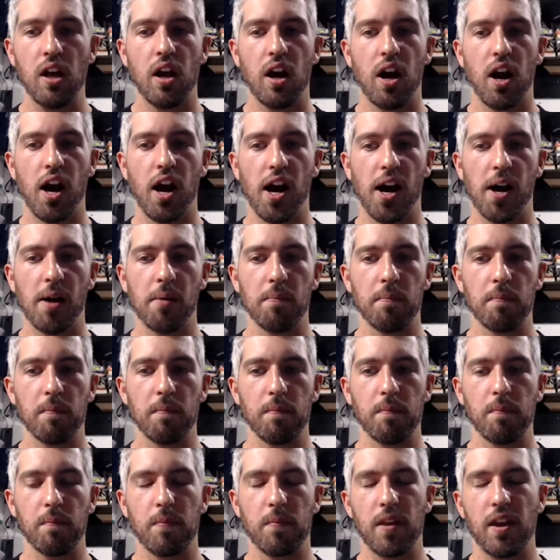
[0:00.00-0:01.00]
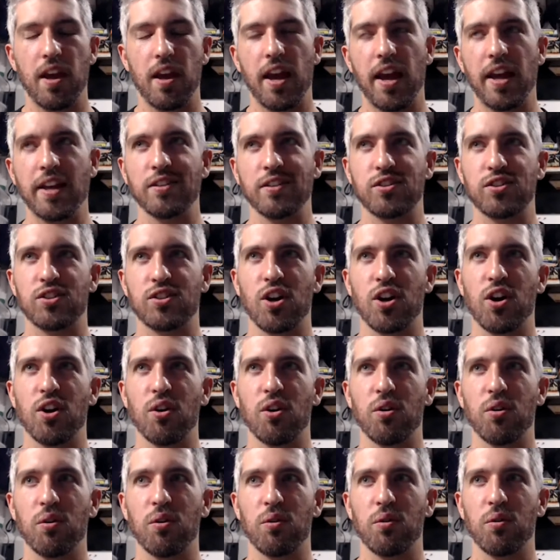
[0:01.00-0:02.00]
And
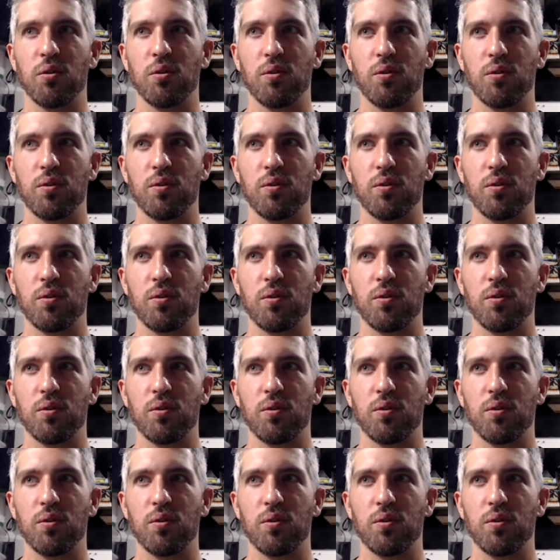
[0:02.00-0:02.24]
so,